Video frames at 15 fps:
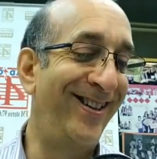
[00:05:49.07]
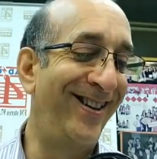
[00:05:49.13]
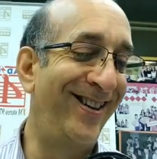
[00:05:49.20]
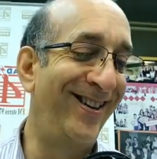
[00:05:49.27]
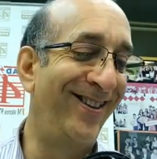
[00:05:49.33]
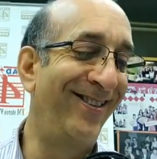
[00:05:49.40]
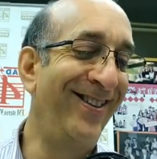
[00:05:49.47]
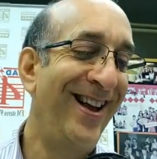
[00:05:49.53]
you
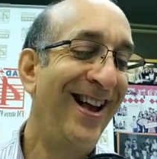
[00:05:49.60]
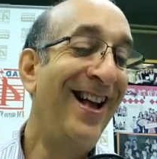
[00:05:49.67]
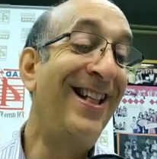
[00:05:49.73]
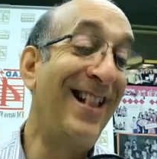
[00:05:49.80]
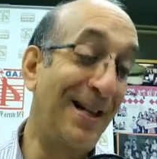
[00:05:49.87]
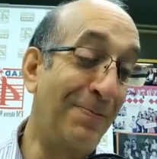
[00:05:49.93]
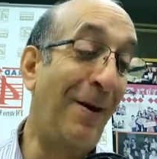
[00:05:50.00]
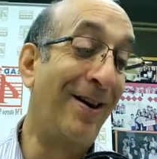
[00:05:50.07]
know
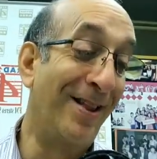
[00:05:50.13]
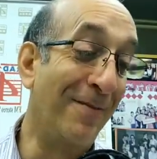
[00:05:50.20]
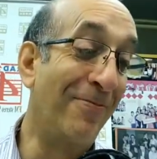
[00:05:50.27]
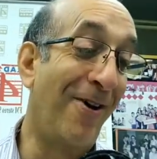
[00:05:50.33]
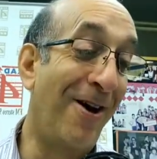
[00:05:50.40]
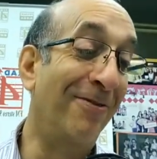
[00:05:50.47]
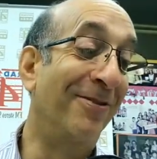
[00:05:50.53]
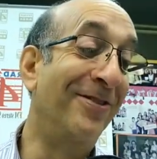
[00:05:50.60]
and that's part of the
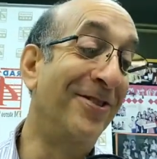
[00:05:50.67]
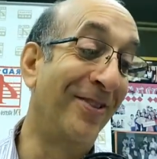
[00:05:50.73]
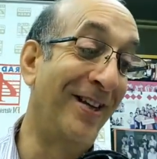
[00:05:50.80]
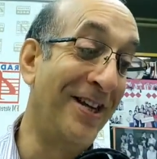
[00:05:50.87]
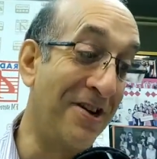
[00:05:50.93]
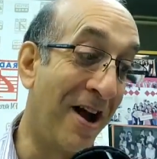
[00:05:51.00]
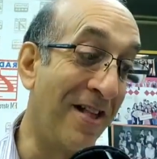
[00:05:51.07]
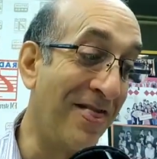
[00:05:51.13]
problem it's
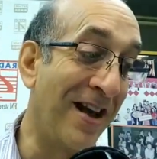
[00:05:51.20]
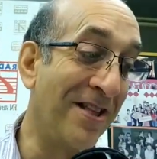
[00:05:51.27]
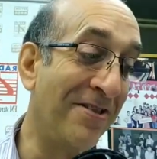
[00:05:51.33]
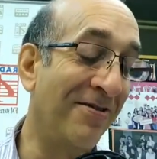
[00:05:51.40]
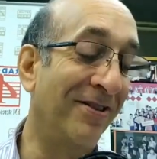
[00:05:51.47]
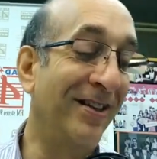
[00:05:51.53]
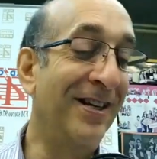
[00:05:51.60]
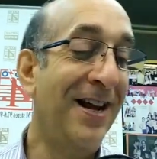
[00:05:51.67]
really not that
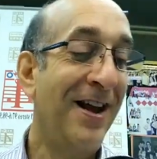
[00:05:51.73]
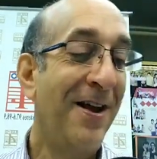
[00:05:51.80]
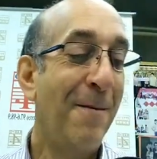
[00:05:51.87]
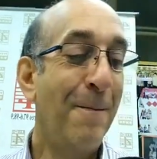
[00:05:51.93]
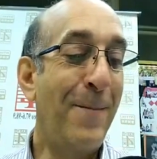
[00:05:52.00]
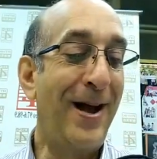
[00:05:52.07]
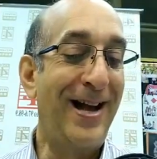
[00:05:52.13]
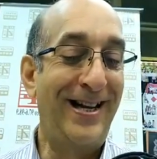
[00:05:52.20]
thrilling
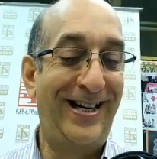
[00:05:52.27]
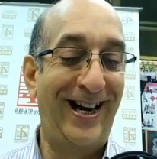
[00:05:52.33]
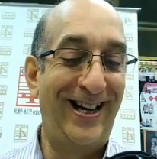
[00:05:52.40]
but